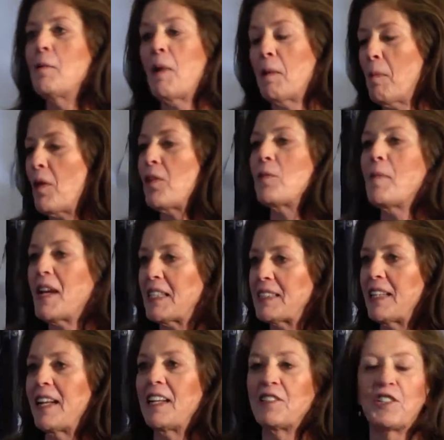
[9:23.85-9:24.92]
My mother
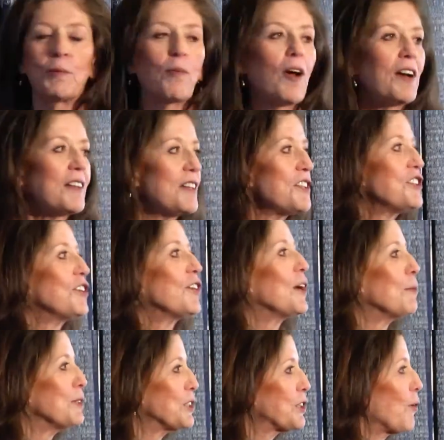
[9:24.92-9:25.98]
makes it, and she brought it this year.
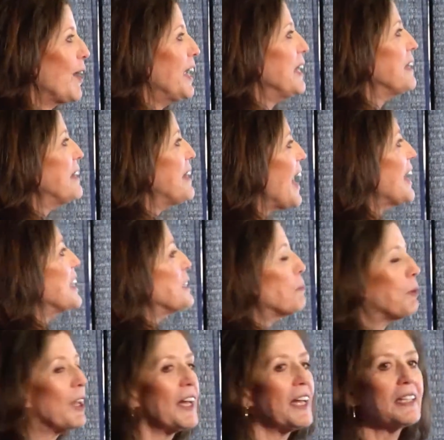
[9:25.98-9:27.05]
It was great. That is
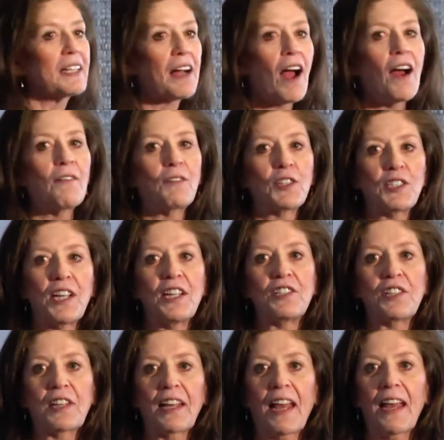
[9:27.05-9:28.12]
playing the
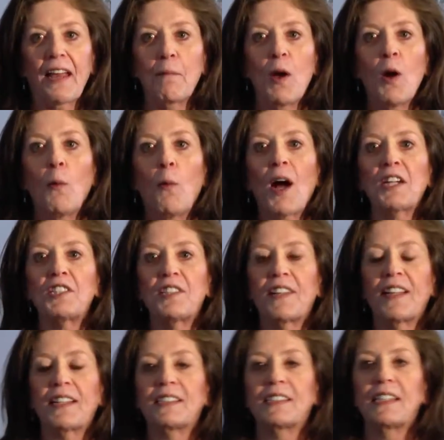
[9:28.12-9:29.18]
conversation game. Watch
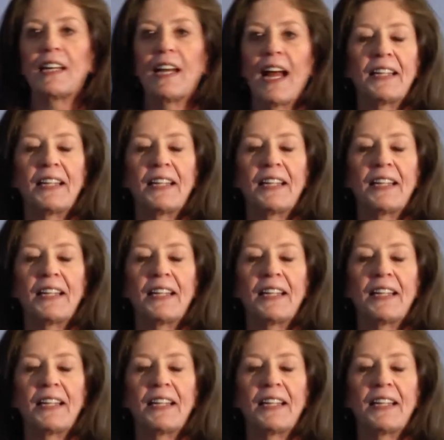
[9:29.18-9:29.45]
this.